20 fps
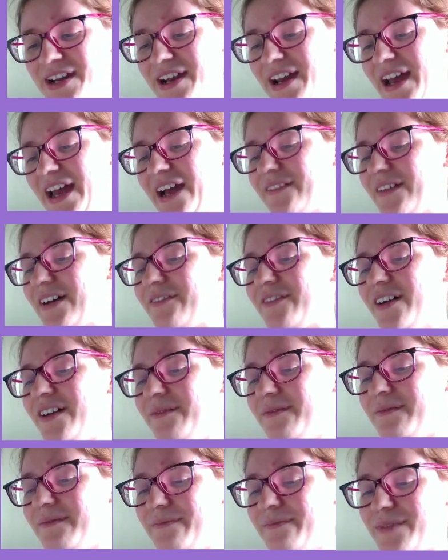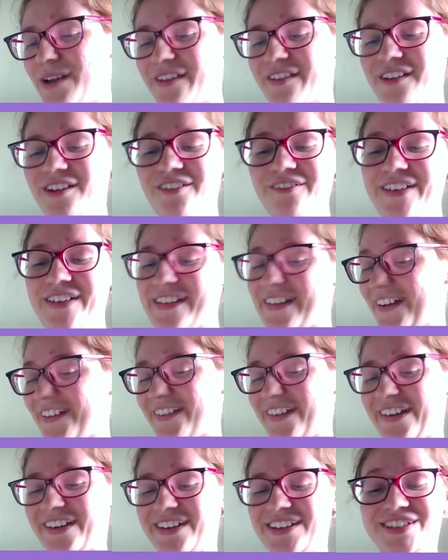However, Plusle always
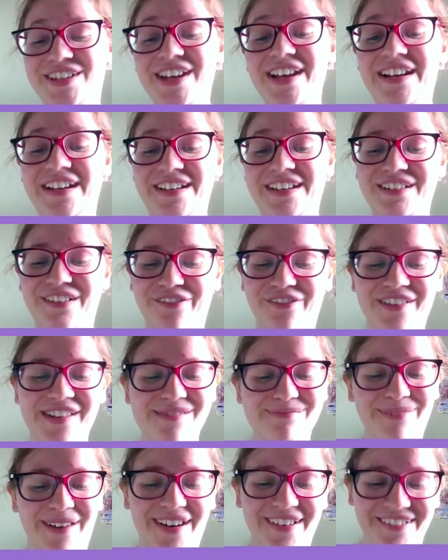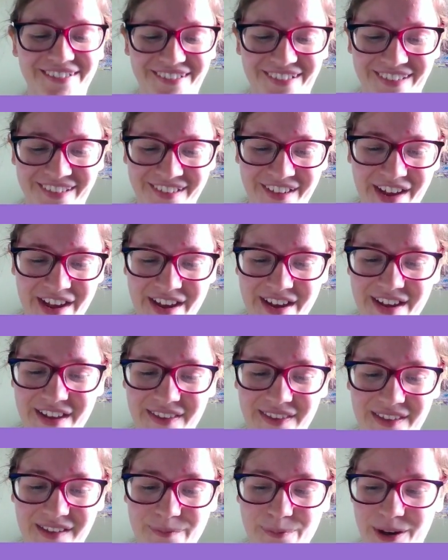acts like a cheerleader for its partners.
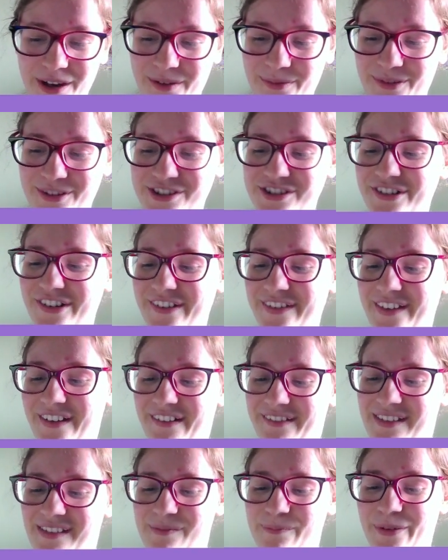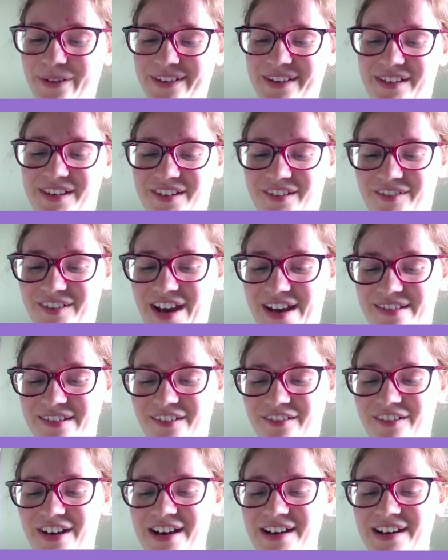This Pokemon shorts out its body to create a
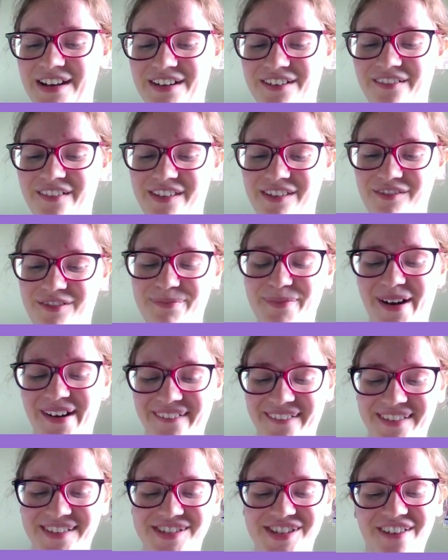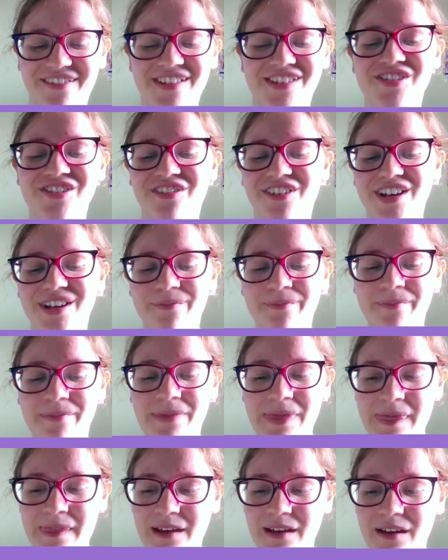crackling noise of sparks to show its joy.
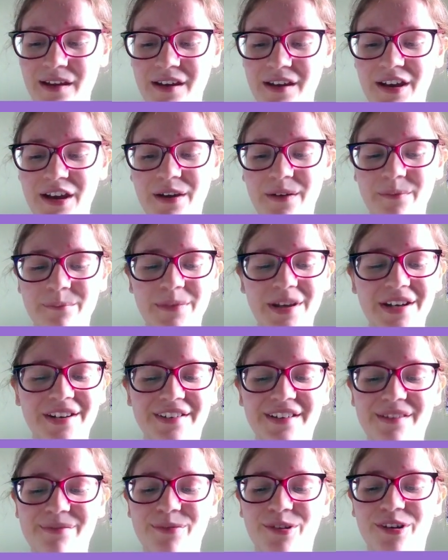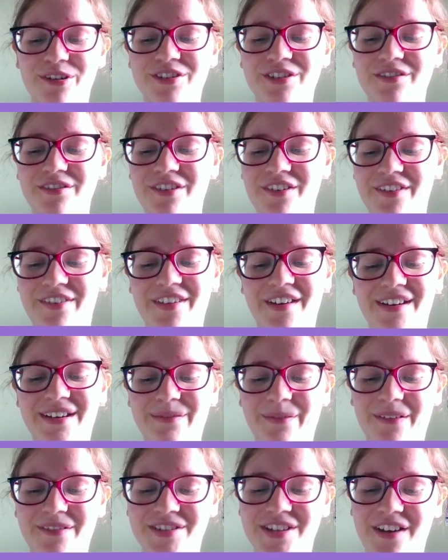Minun is more concerned
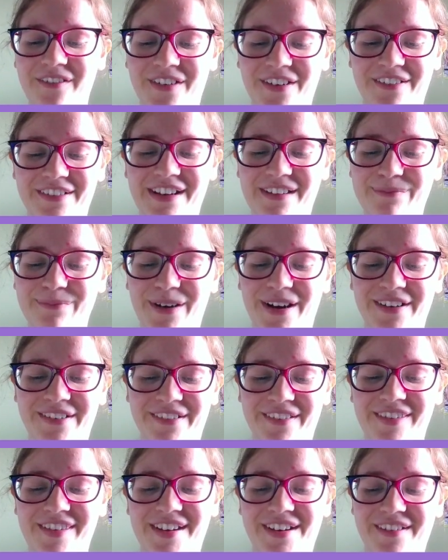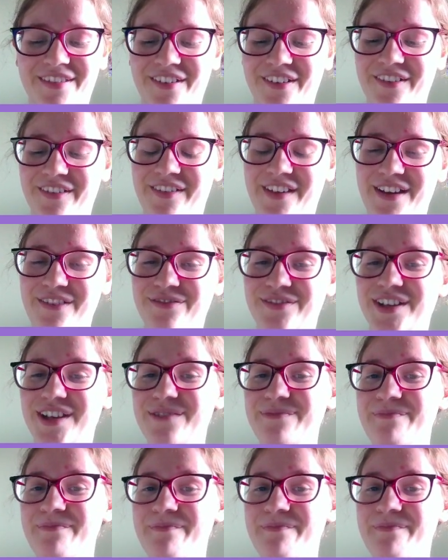about cheering on its partners than its own safety.